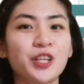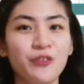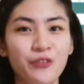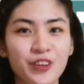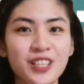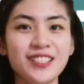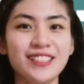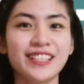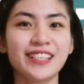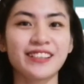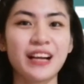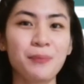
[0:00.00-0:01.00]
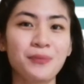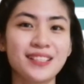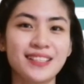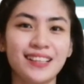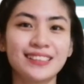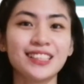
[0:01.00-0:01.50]
your first year
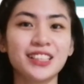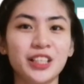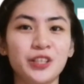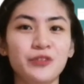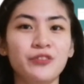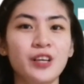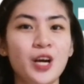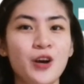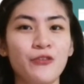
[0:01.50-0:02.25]
representative